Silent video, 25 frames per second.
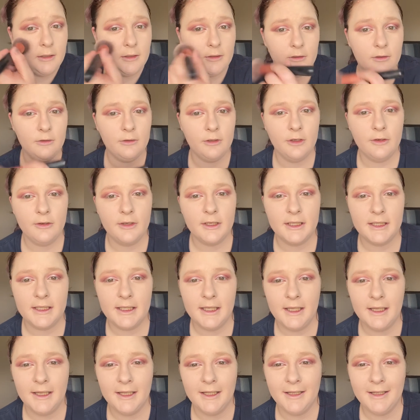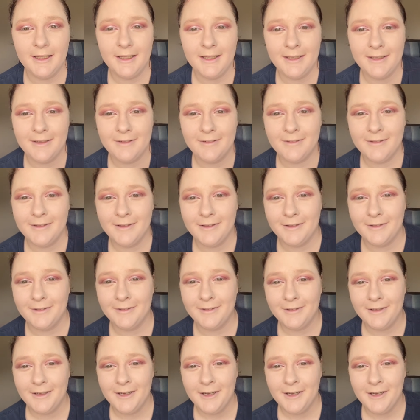ooh, you can see the little